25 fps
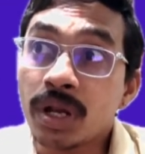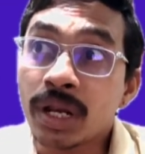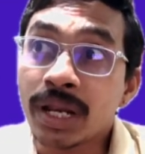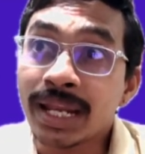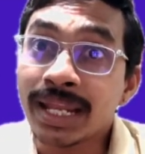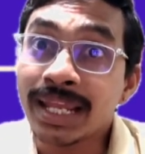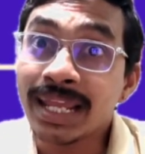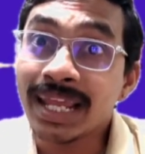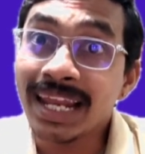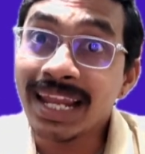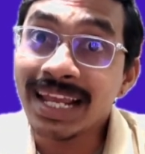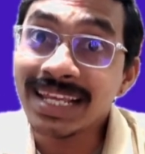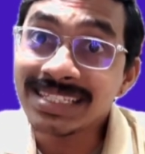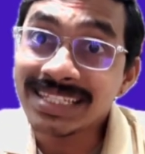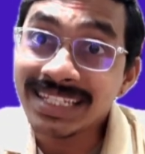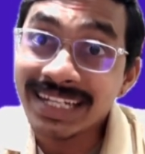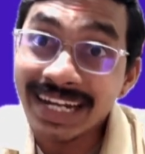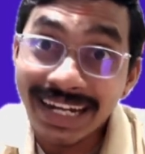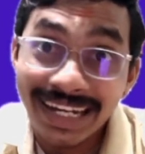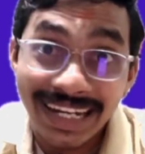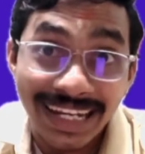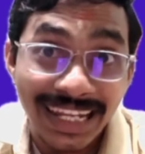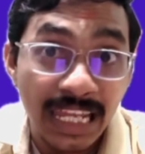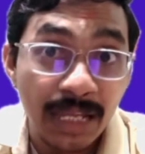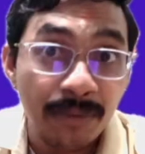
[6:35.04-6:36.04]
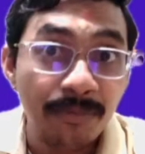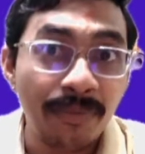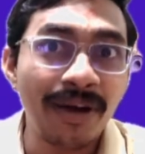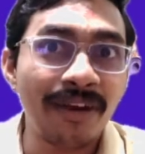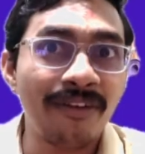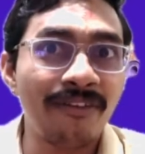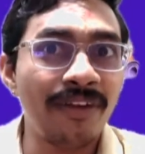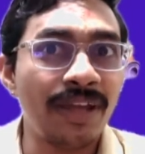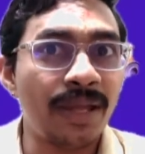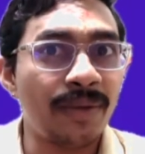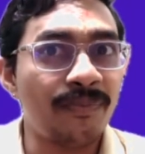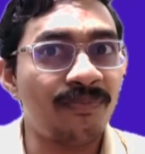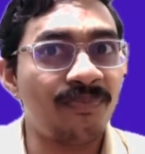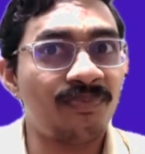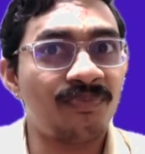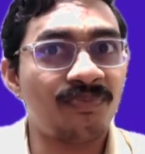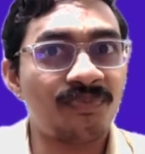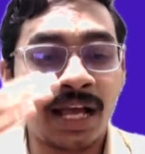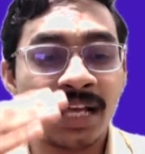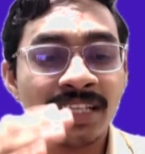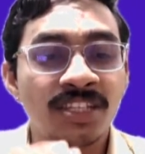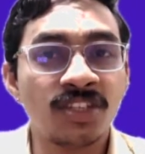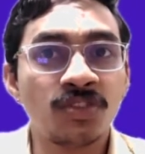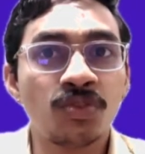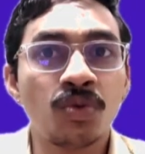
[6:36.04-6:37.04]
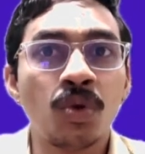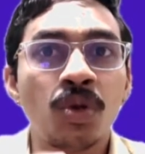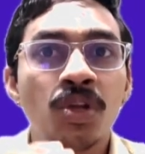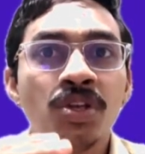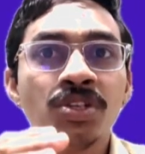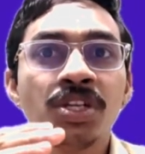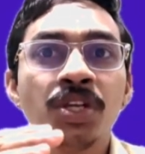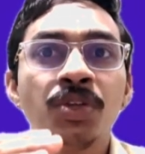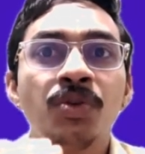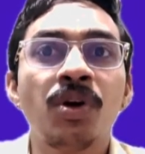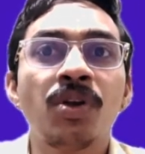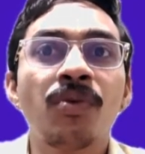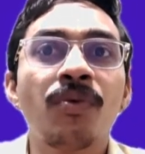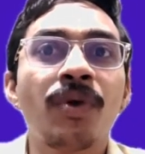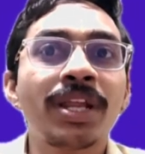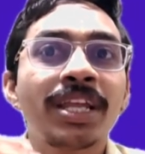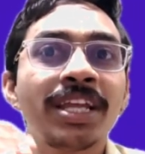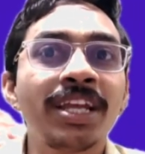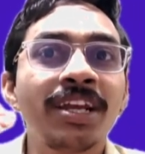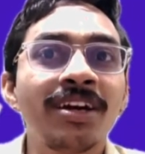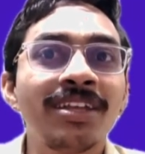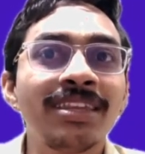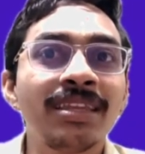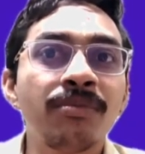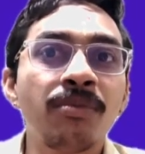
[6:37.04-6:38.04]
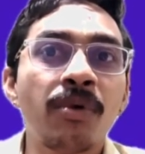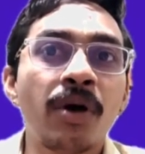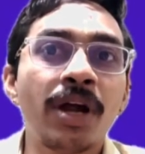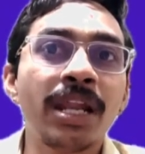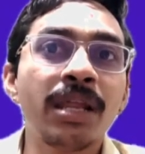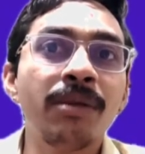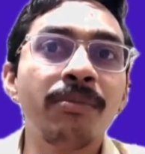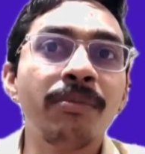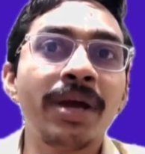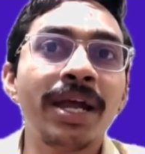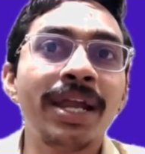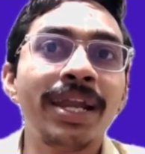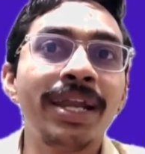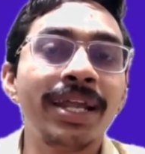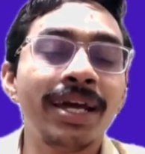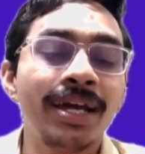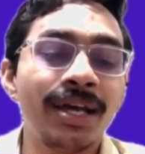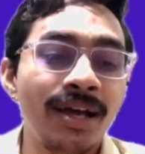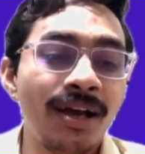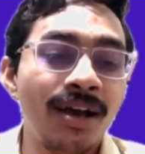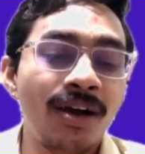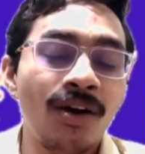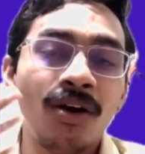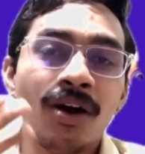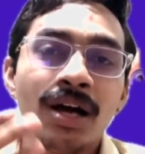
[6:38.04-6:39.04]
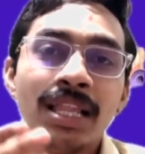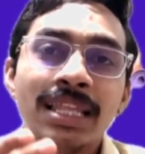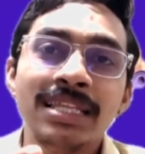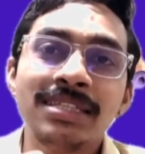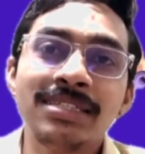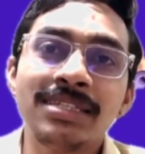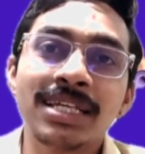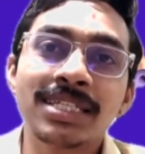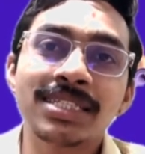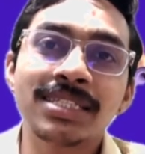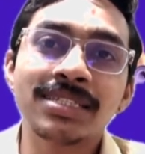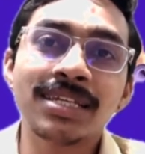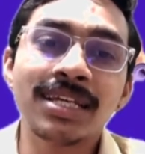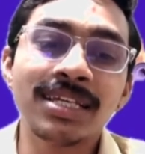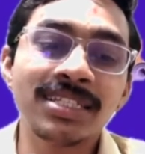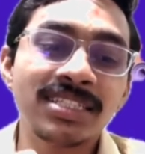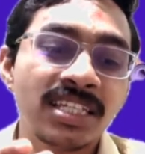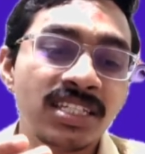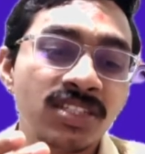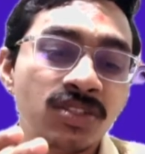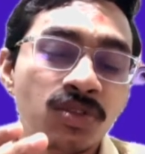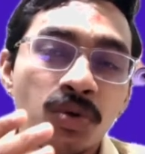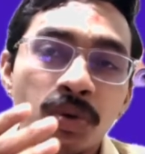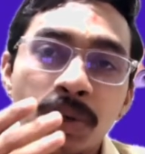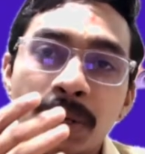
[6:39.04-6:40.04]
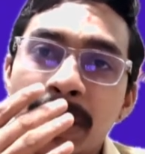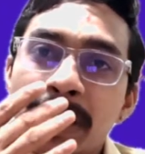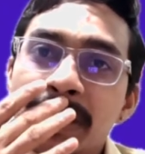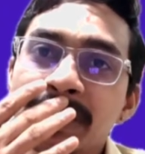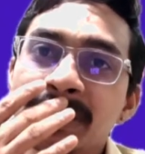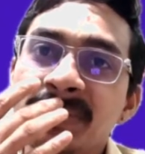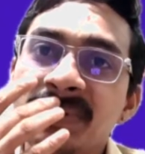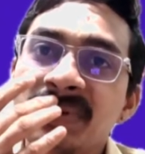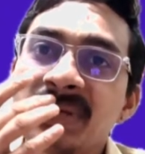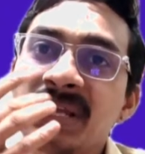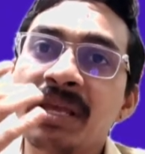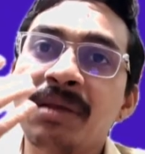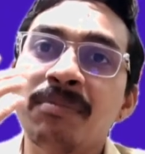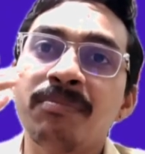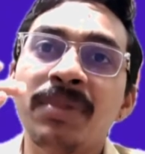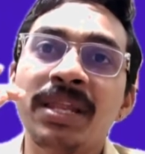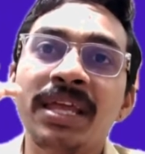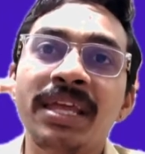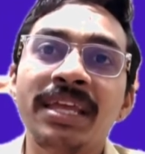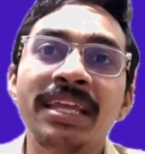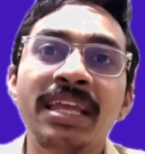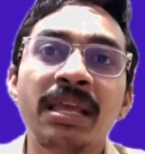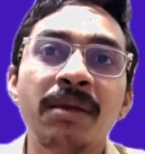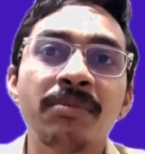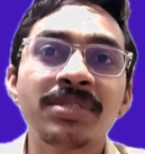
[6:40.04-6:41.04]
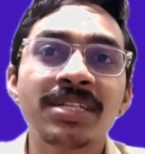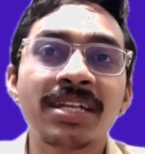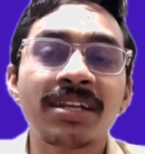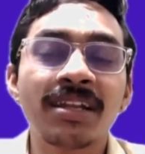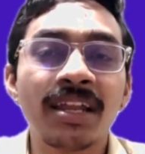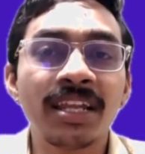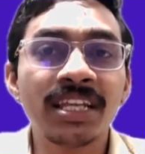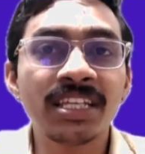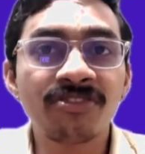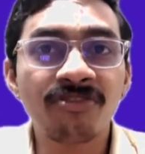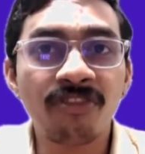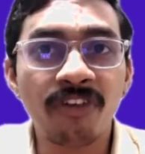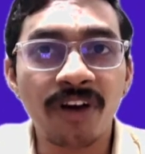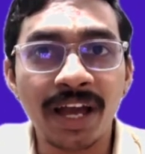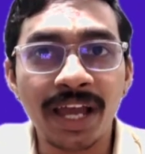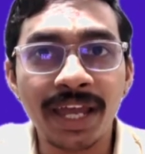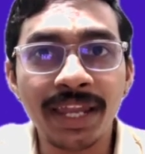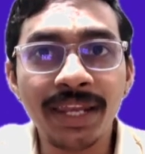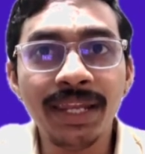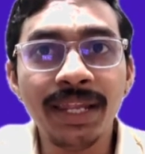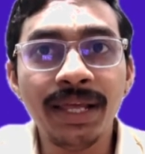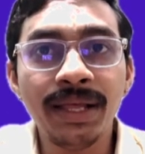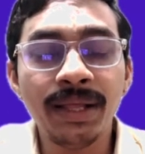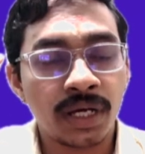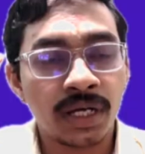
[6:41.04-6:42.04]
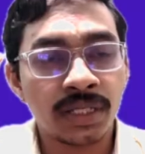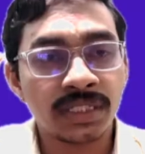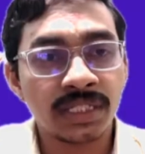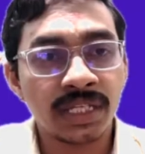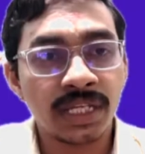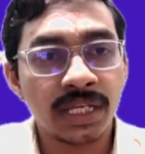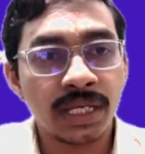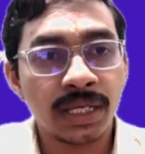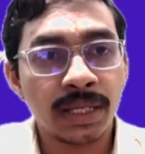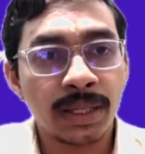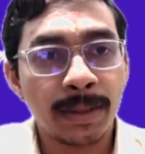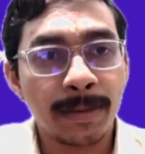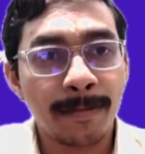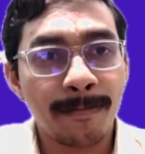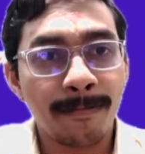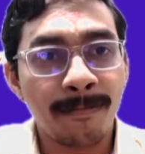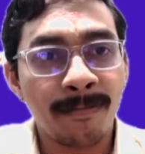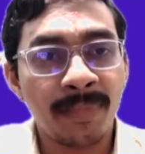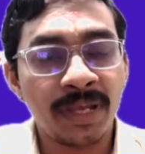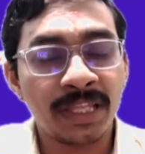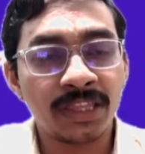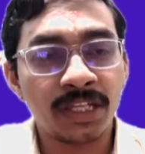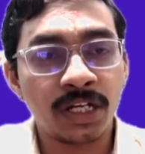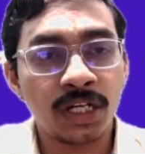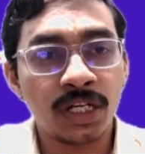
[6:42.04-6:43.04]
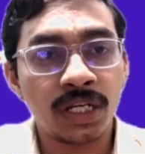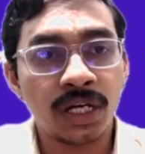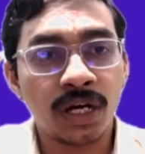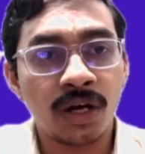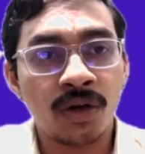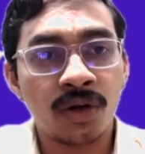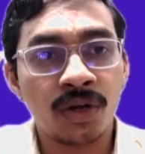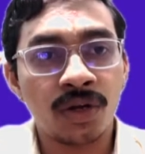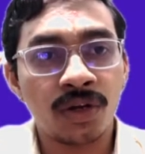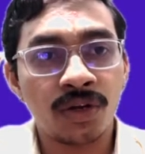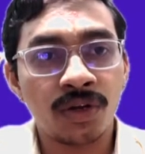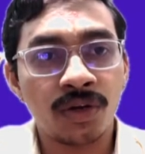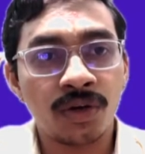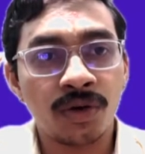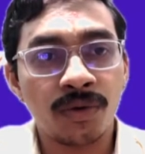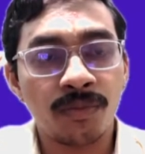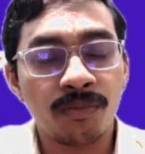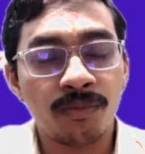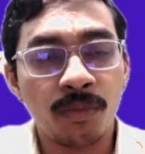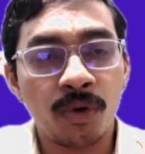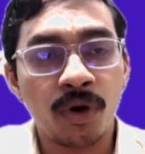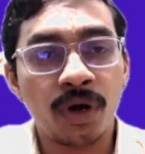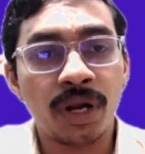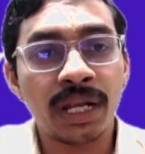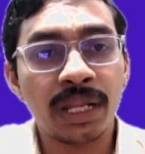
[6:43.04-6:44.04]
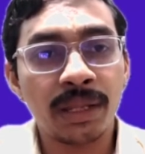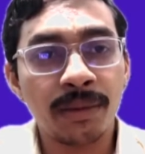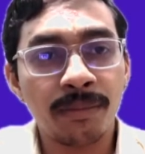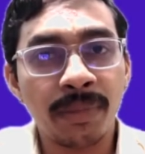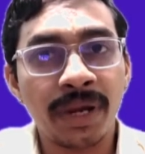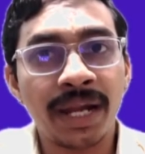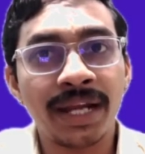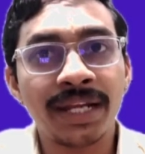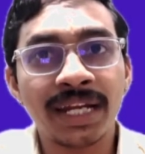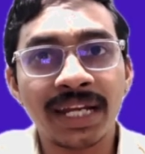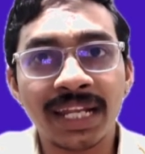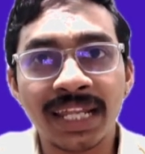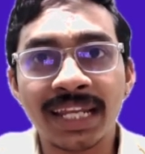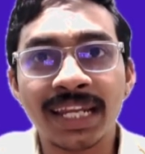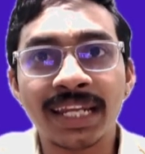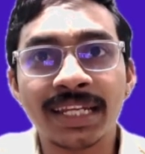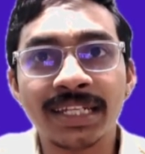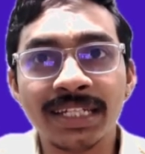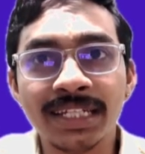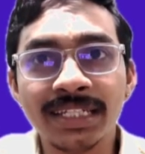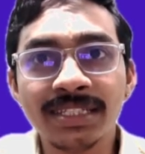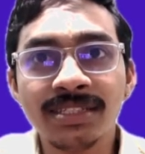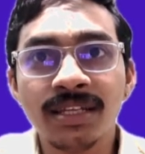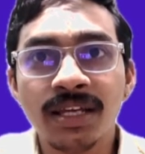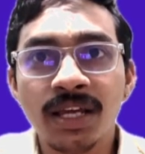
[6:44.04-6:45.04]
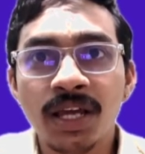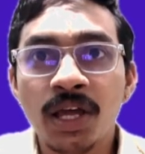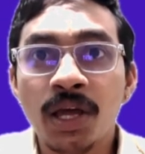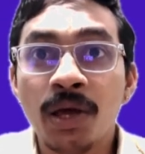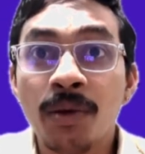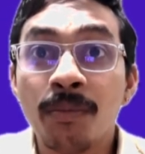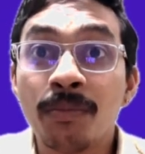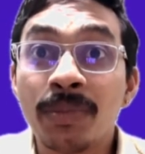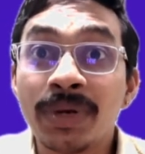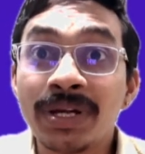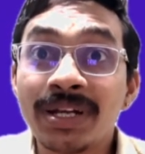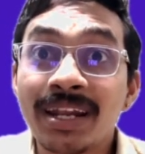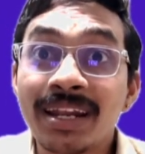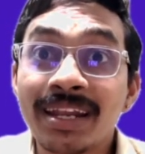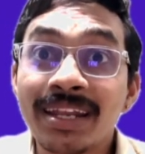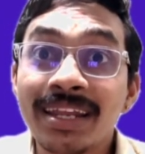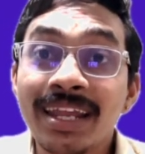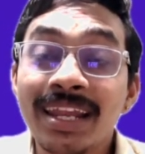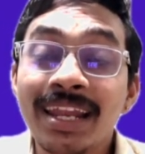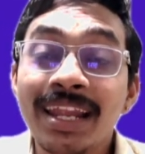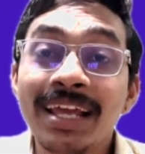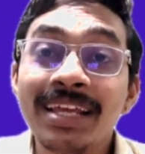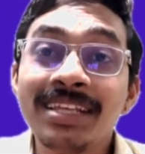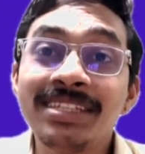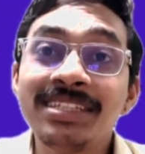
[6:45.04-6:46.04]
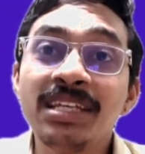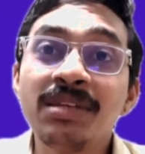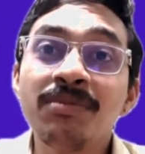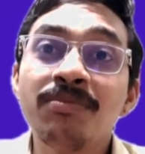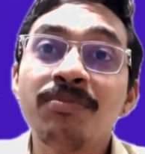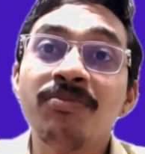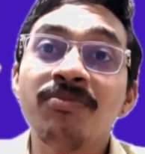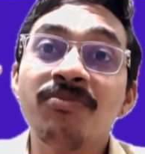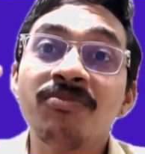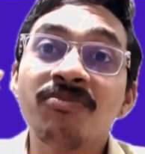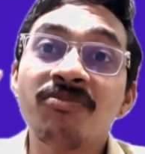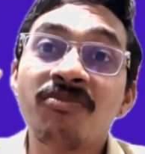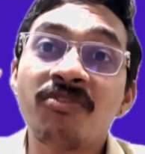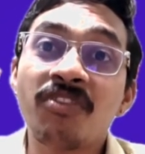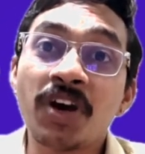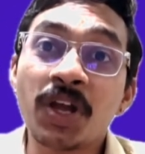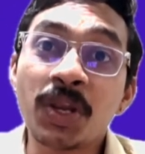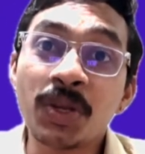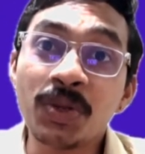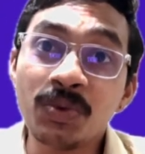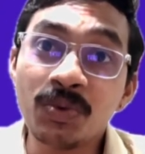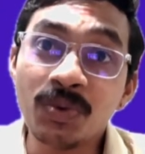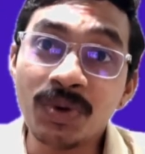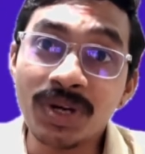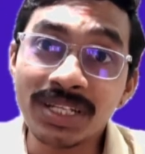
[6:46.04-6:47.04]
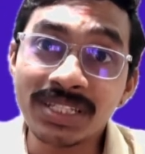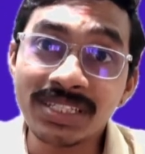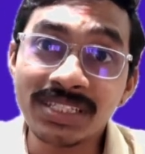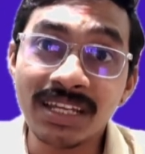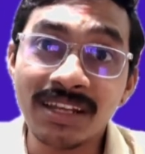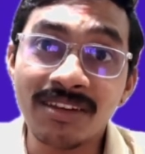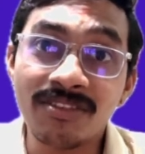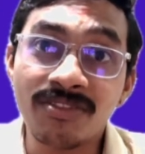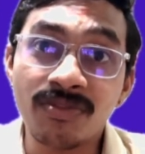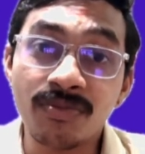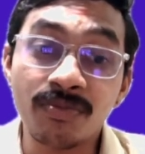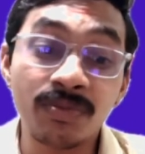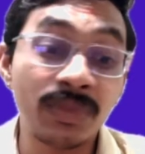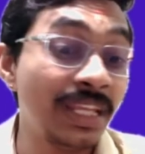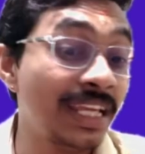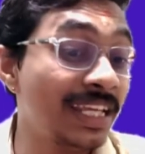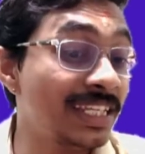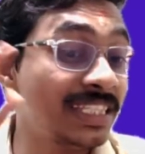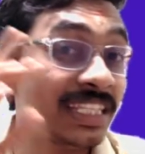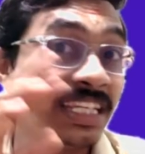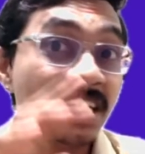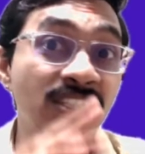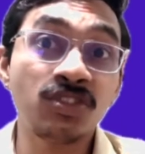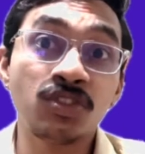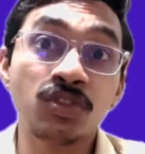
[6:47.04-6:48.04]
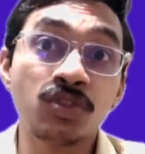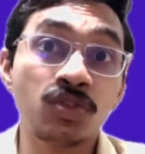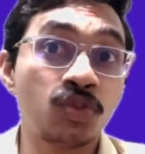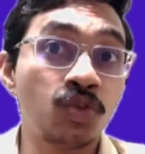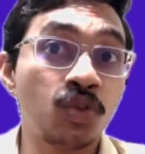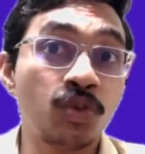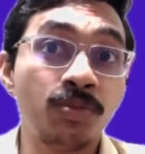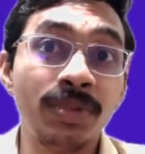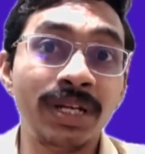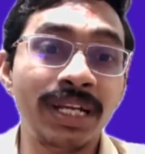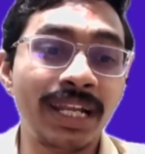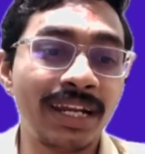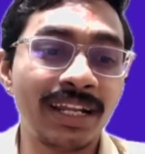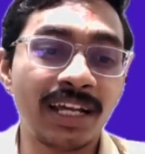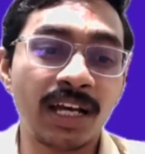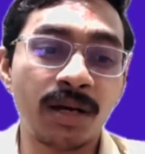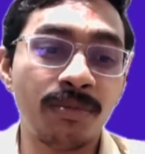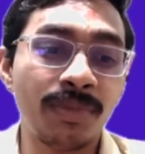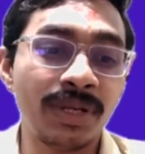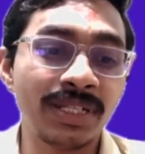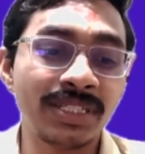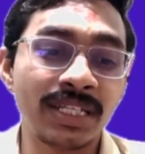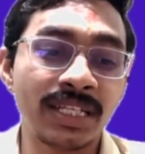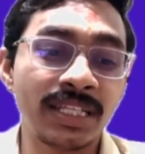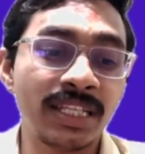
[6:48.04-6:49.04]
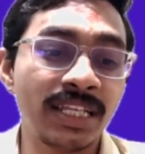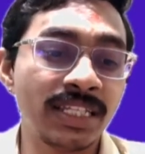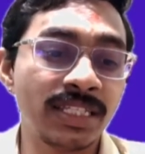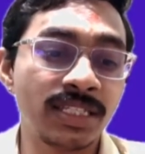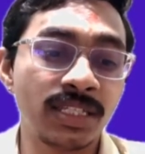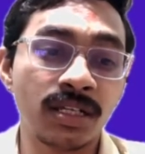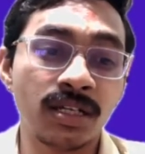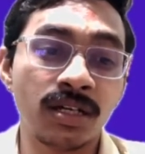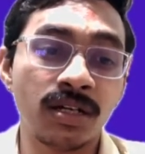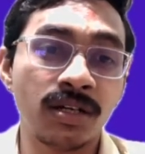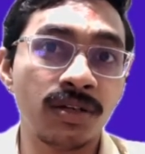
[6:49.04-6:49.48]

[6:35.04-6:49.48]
realize in a deeper way, as a solution you are working on the body mind, all these exercises, yoga, so playing games and all is fine as a method on body, mind and energies. But realizing for yourself, these things should be done compulsory. These